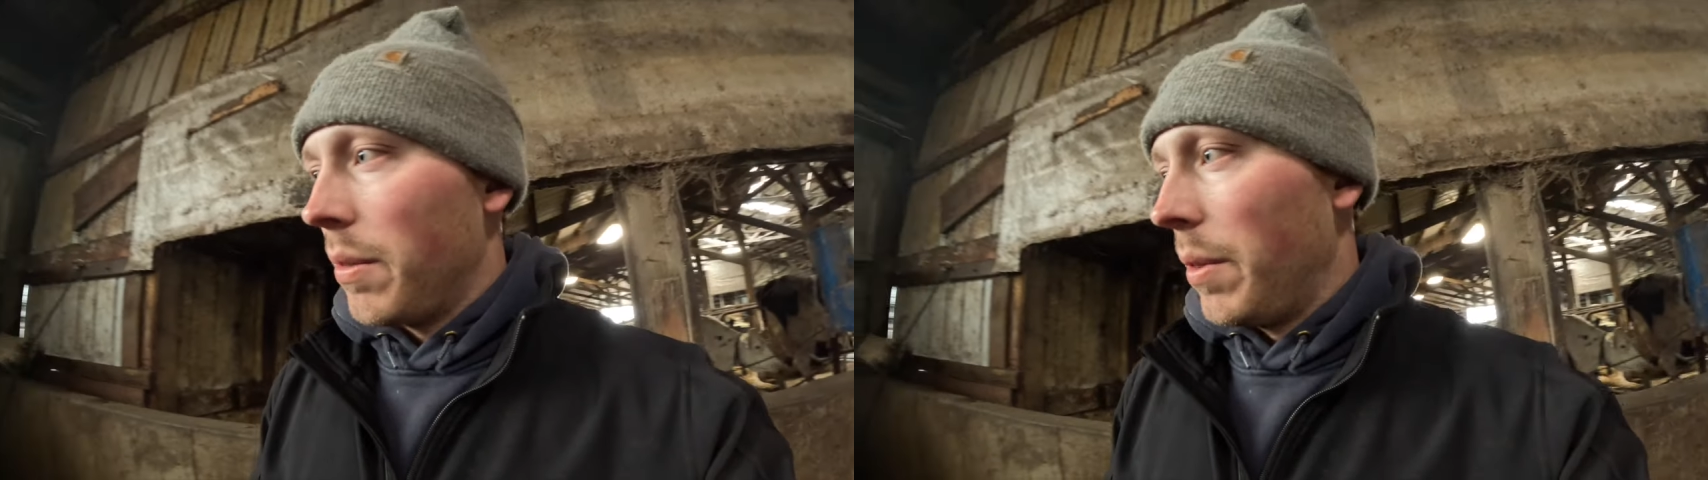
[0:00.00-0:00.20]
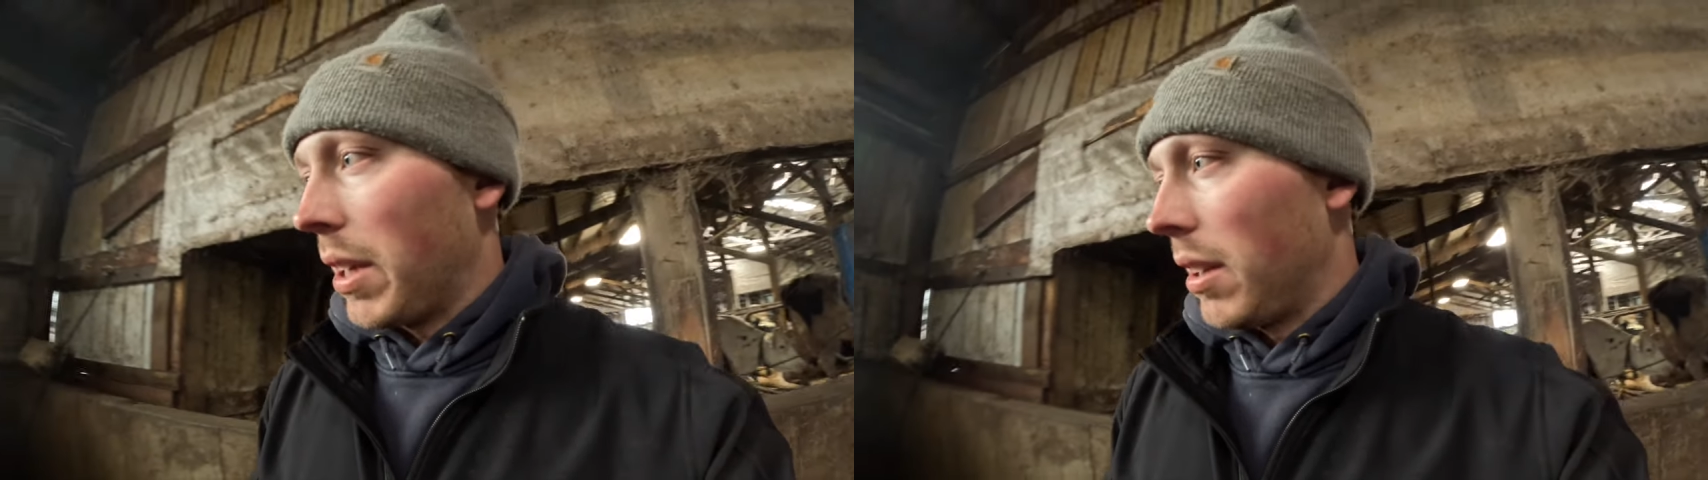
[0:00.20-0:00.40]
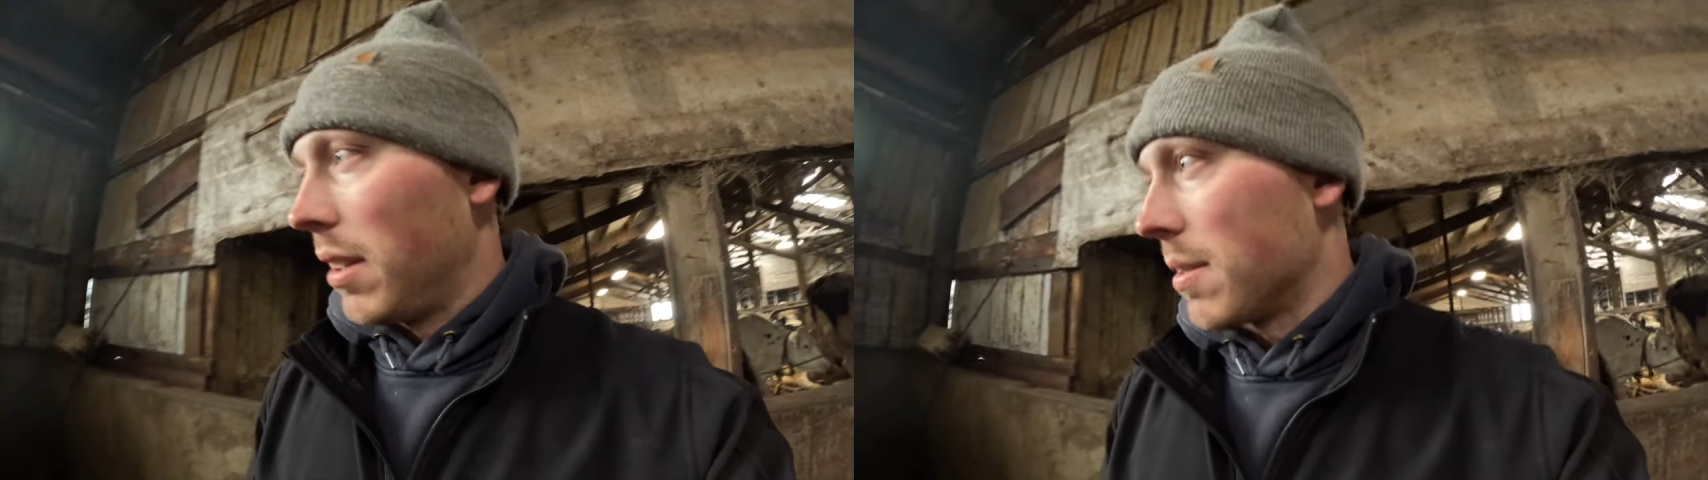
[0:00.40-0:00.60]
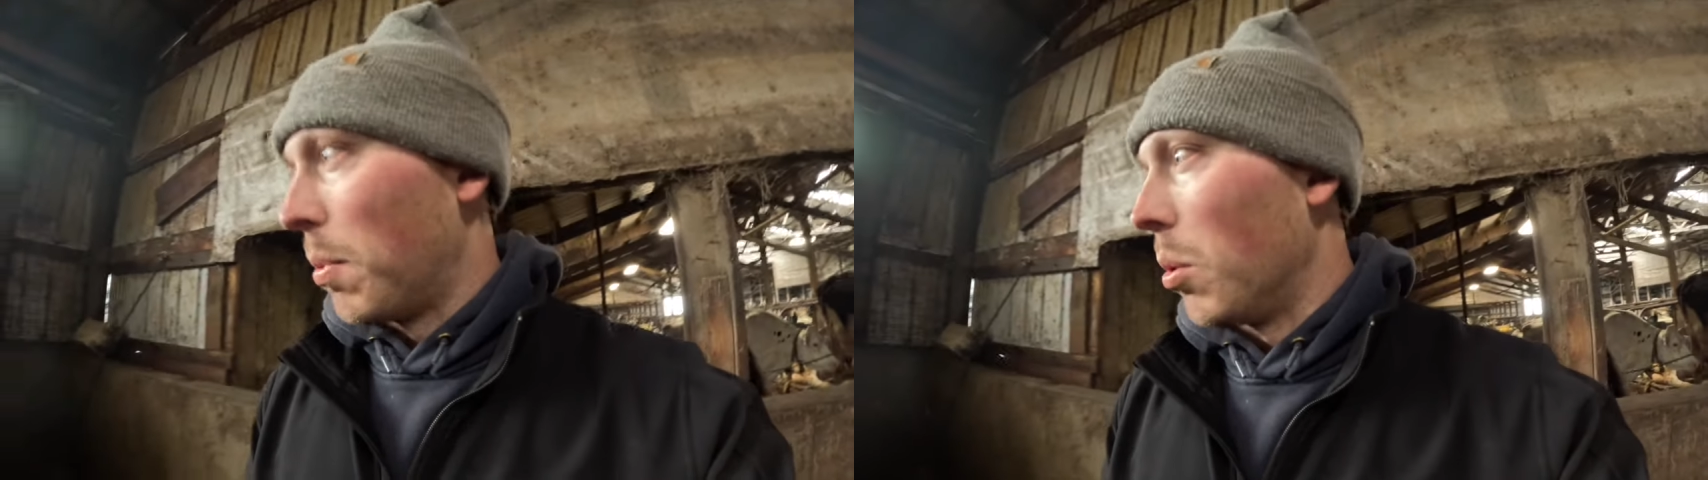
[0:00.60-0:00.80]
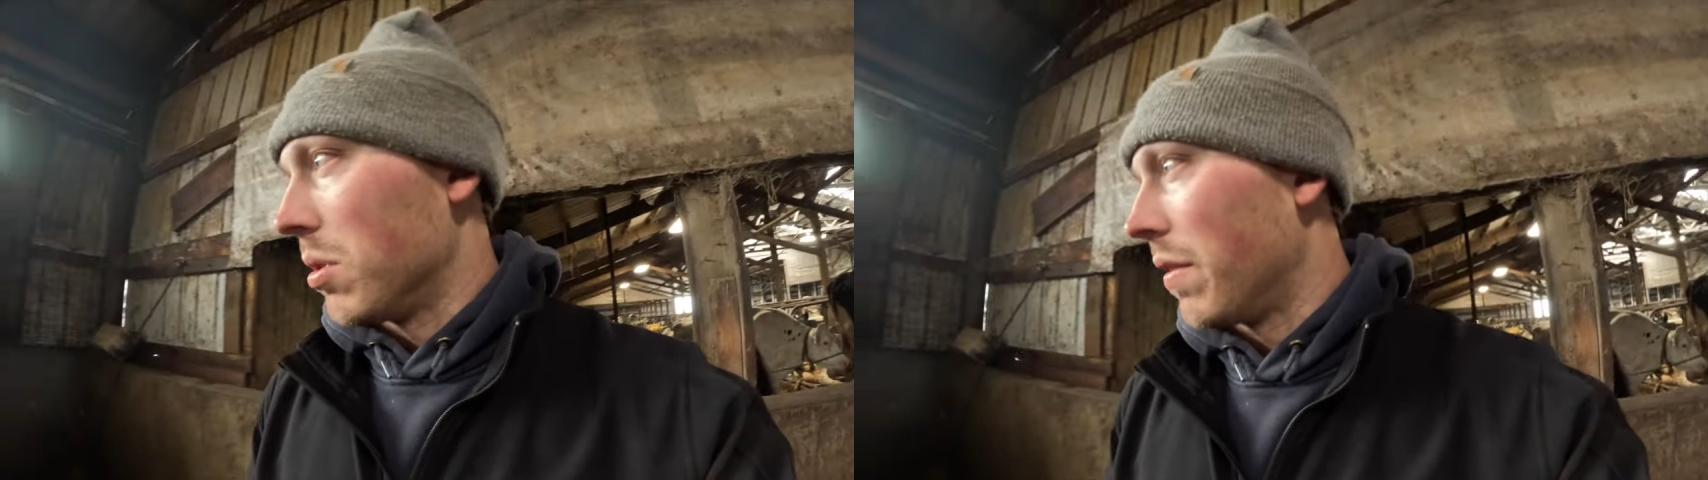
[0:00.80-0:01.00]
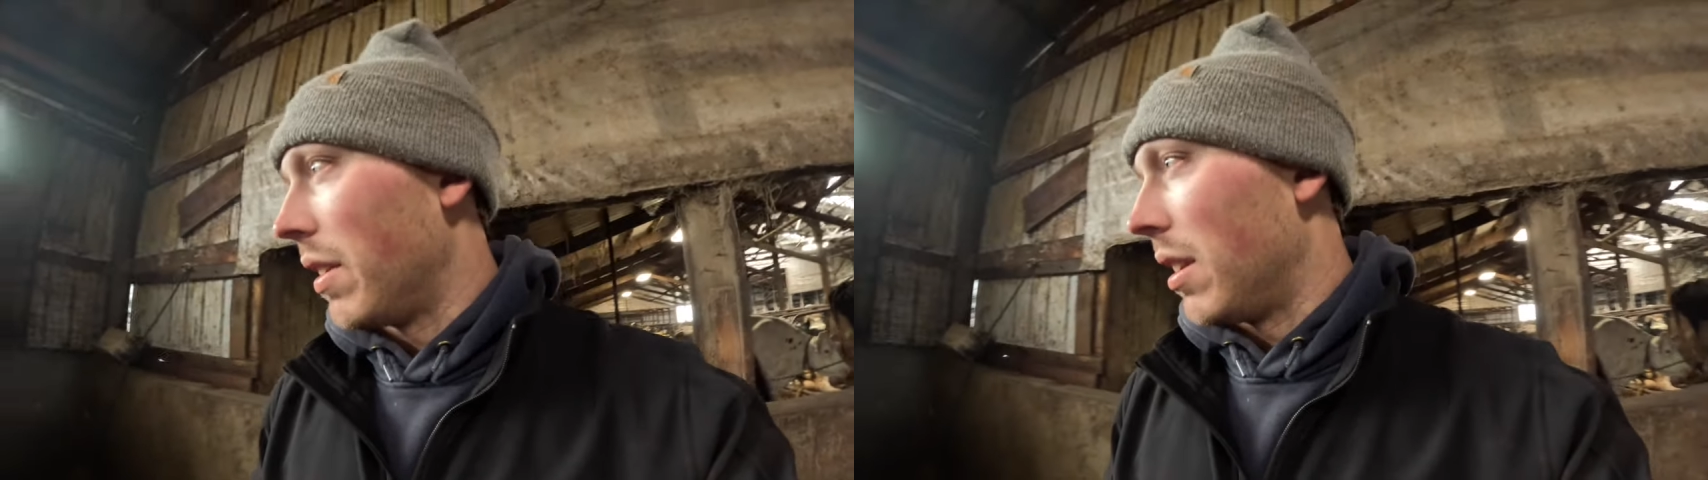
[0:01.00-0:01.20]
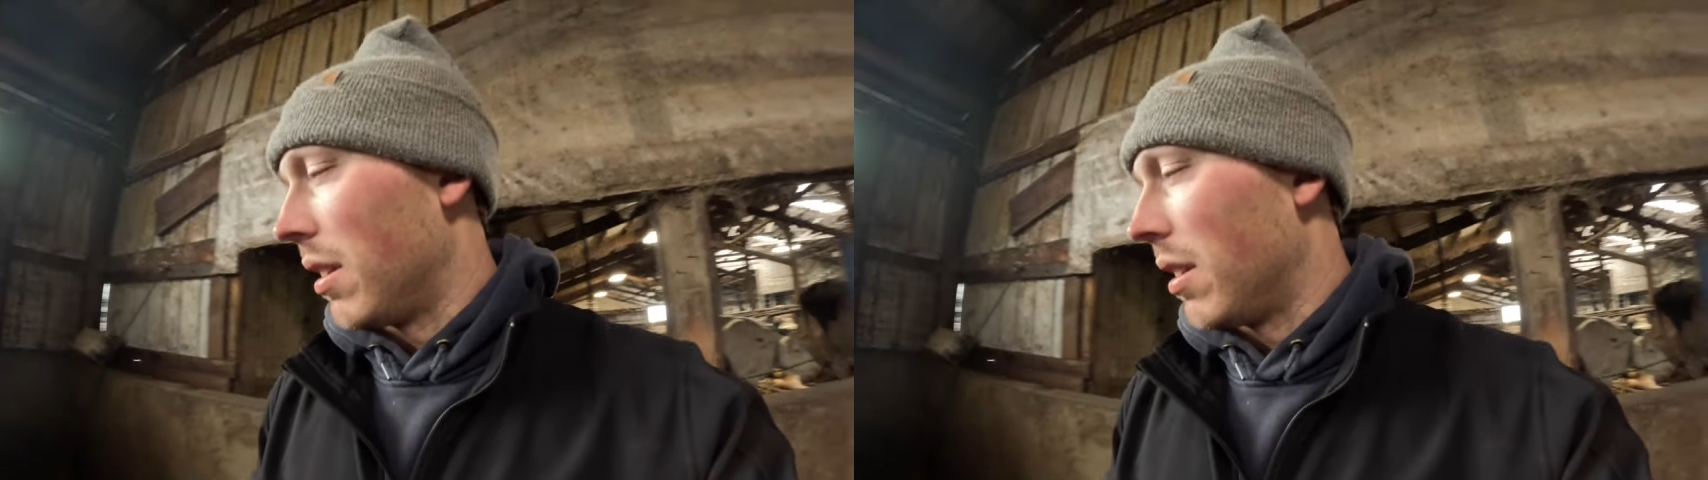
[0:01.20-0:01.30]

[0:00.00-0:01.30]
we can dispose of it.